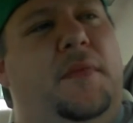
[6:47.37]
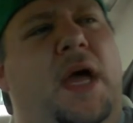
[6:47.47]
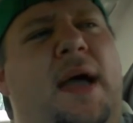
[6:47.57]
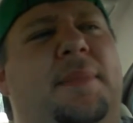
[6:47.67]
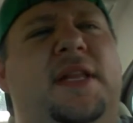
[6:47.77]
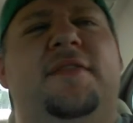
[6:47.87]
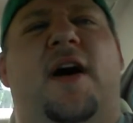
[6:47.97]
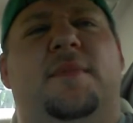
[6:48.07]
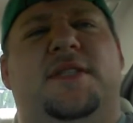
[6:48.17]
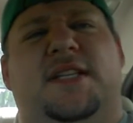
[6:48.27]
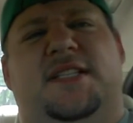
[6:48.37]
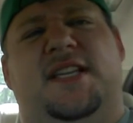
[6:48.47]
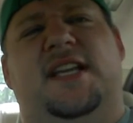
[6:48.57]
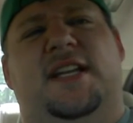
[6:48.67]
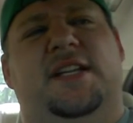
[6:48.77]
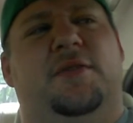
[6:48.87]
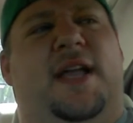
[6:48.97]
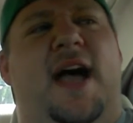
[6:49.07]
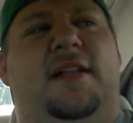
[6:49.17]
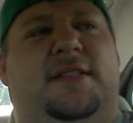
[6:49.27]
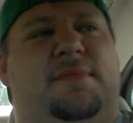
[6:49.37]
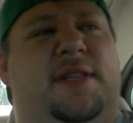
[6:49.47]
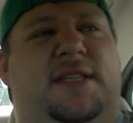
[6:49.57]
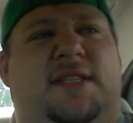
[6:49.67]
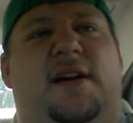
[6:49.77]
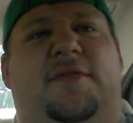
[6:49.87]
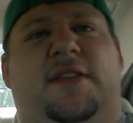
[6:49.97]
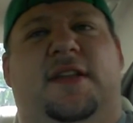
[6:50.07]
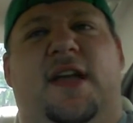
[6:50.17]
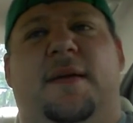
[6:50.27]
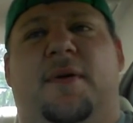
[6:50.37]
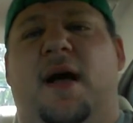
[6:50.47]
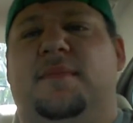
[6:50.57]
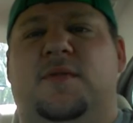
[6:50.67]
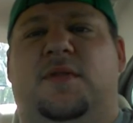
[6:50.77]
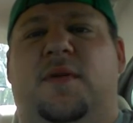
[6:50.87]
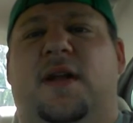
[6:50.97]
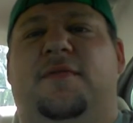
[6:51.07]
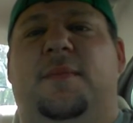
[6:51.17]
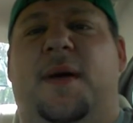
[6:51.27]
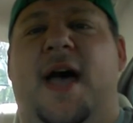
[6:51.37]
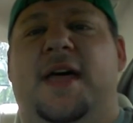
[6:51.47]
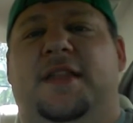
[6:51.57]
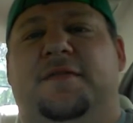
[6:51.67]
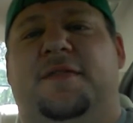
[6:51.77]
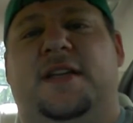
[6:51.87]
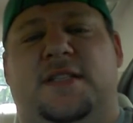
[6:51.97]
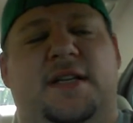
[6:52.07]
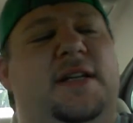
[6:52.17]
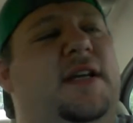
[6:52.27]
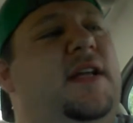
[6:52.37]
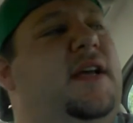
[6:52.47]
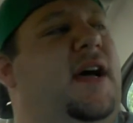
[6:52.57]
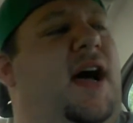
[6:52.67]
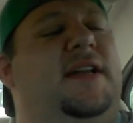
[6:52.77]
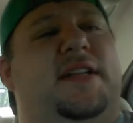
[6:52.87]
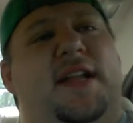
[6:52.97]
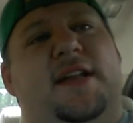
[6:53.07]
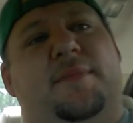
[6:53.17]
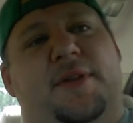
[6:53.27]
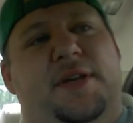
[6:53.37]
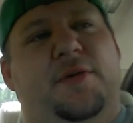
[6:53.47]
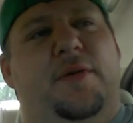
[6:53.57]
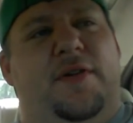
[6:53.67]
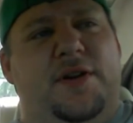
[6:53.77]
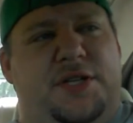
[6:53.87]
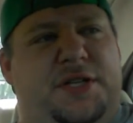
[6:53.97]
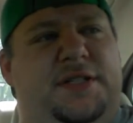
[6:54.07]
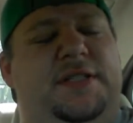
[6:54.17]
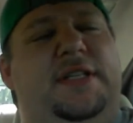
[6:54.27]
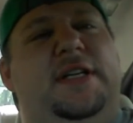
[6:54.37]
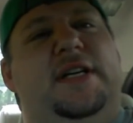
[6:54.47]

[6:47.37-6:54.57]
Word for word: I believe Hubsan has taken into account some of the stuff that they had problems with right off the bat and they fixed it. I did end up with a newer version.